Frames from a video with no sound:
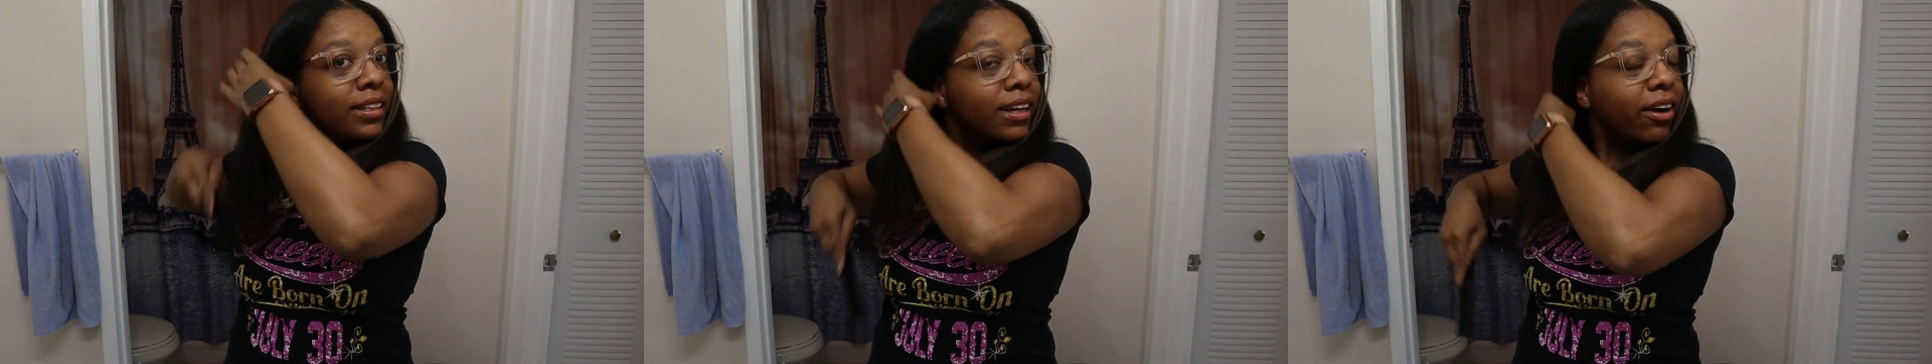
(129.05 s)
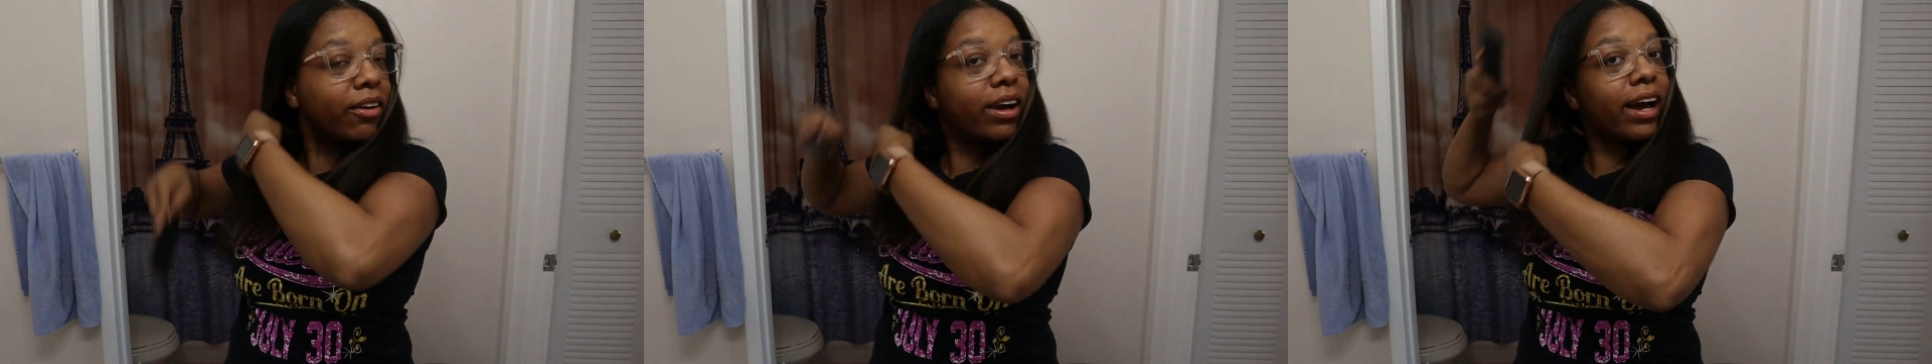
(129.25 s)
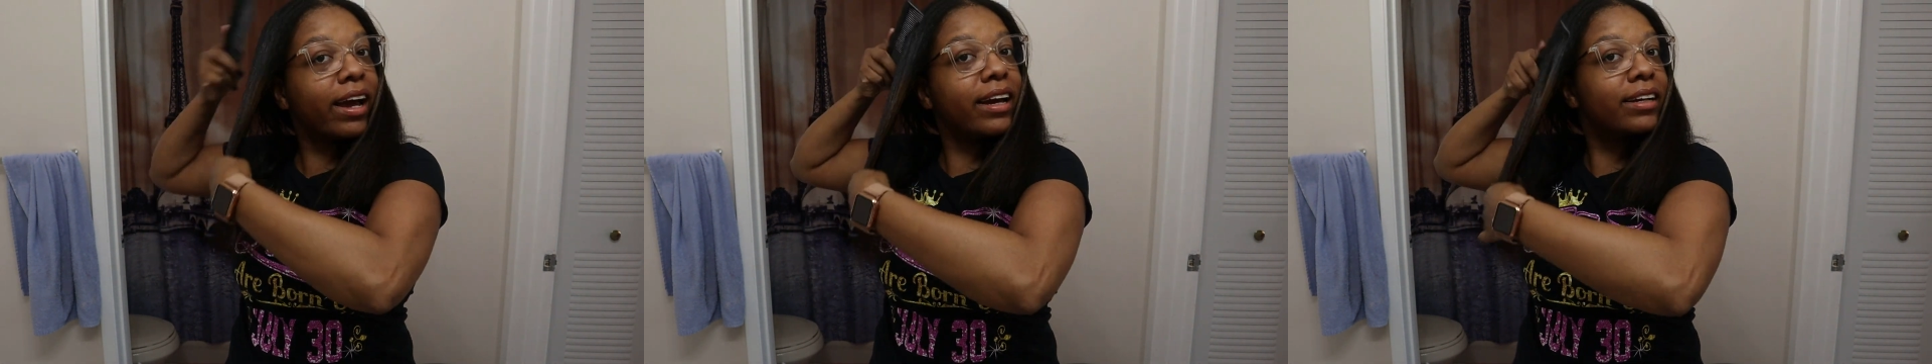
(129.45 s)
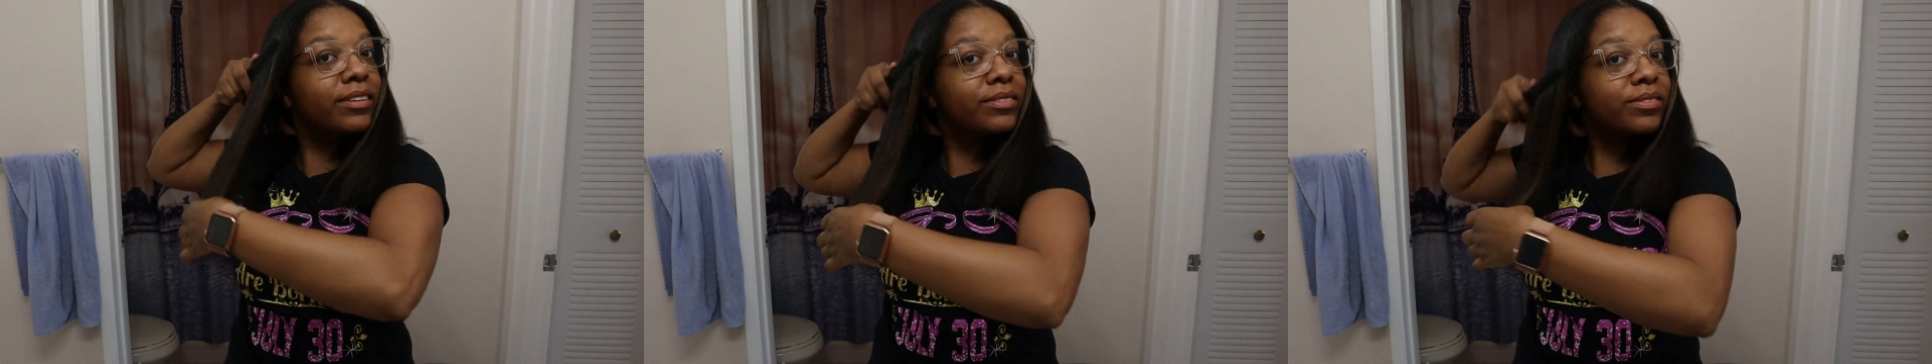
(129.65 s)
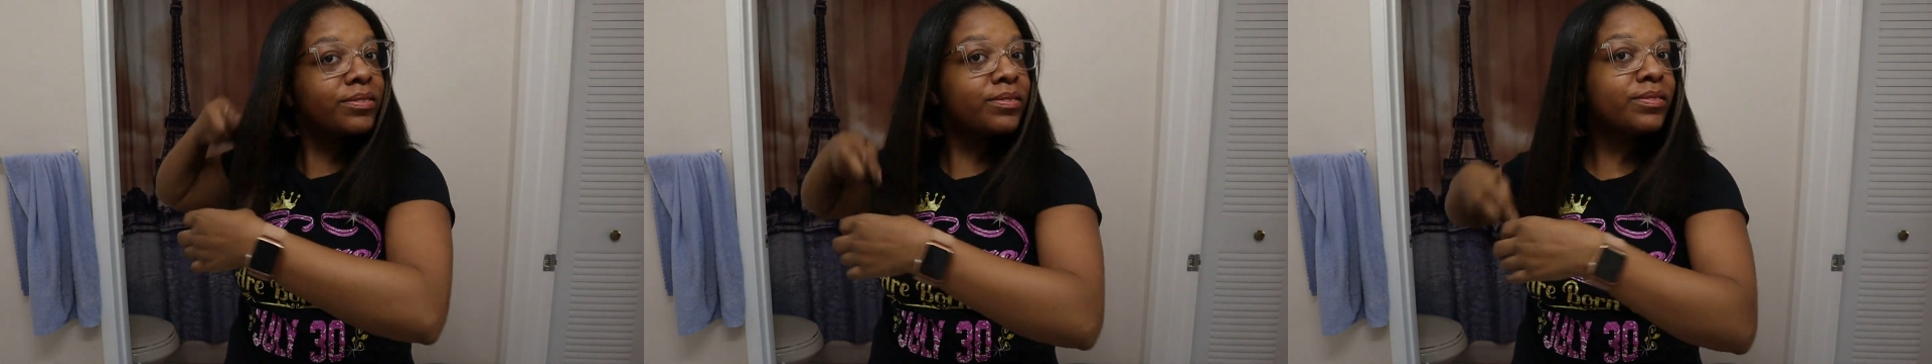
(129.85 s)
Okay?
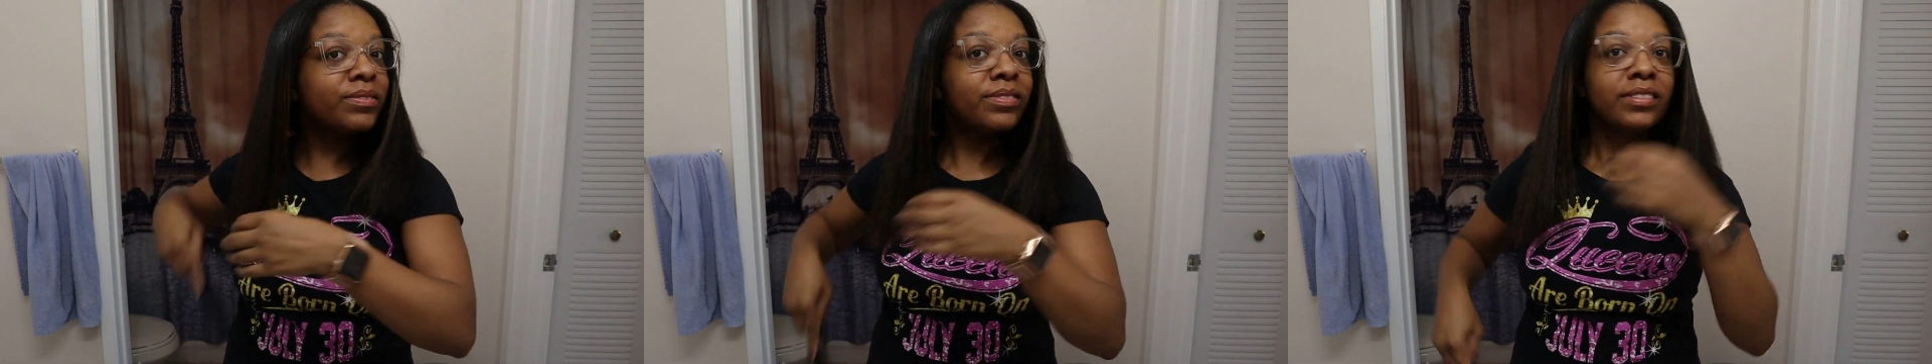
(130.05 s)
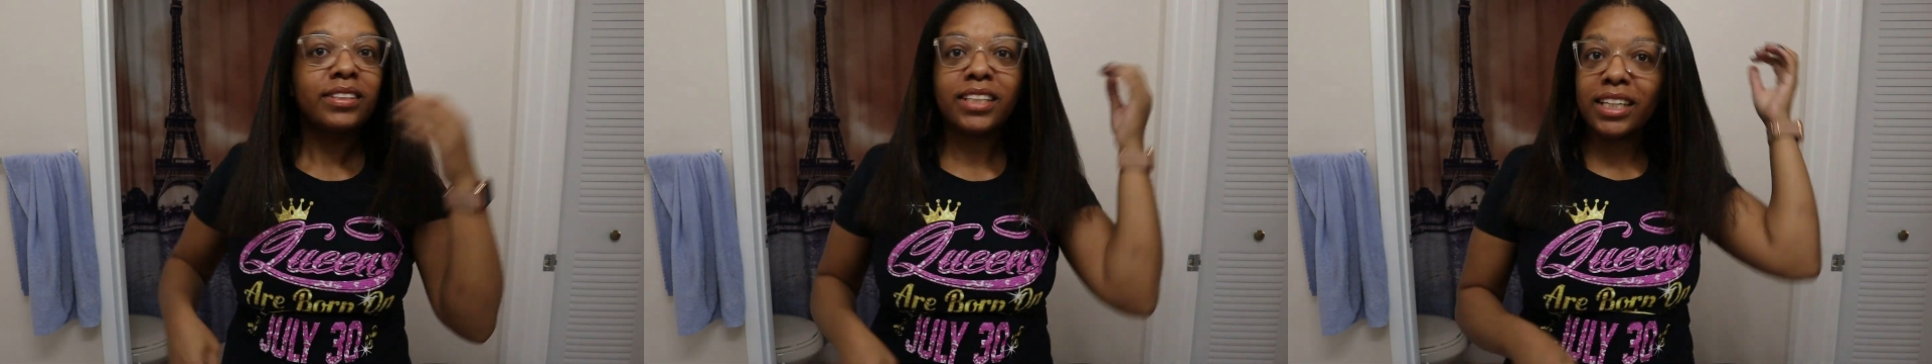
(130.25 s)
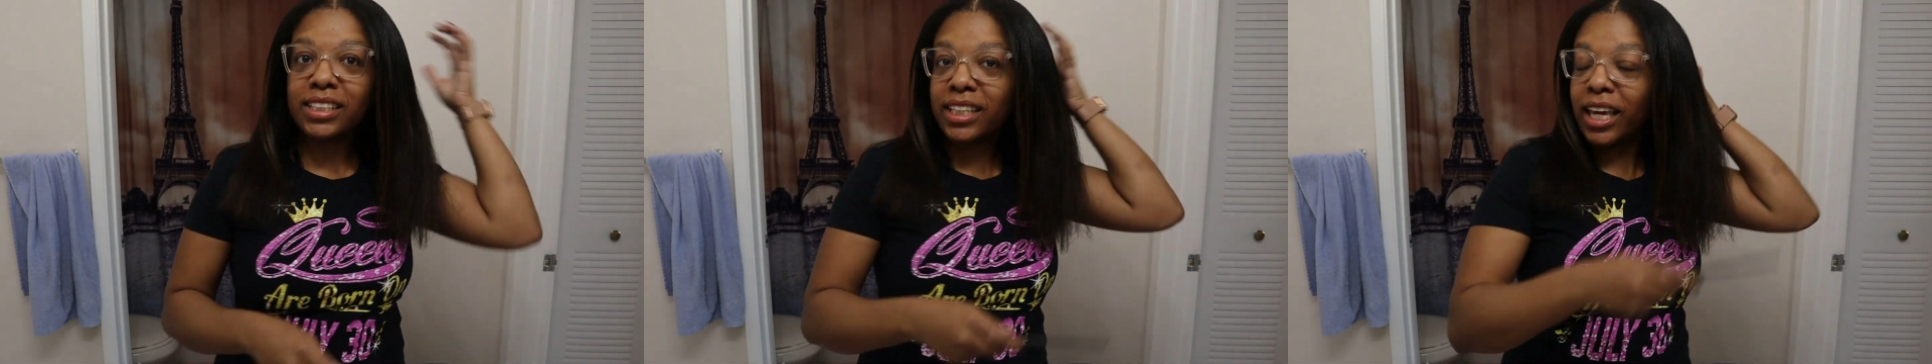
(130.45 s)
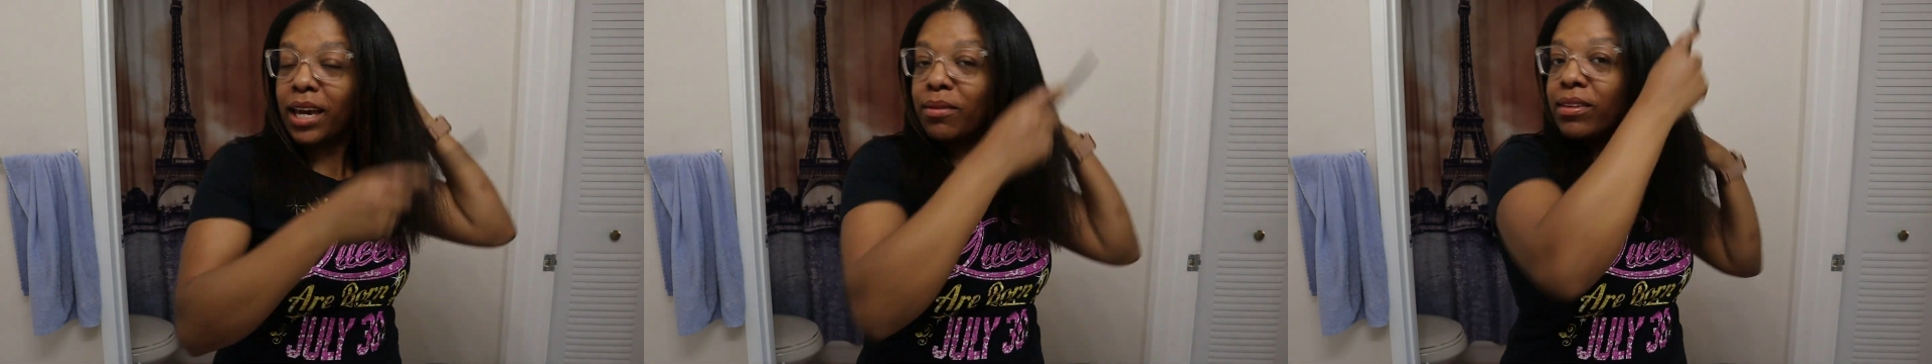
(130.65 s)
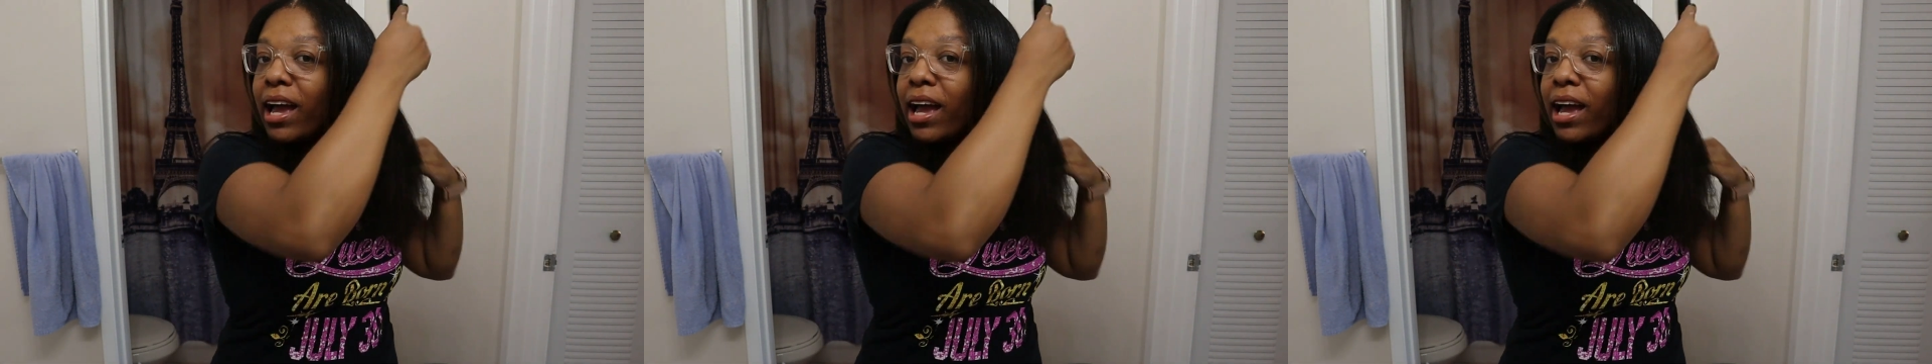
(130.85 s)
Just keep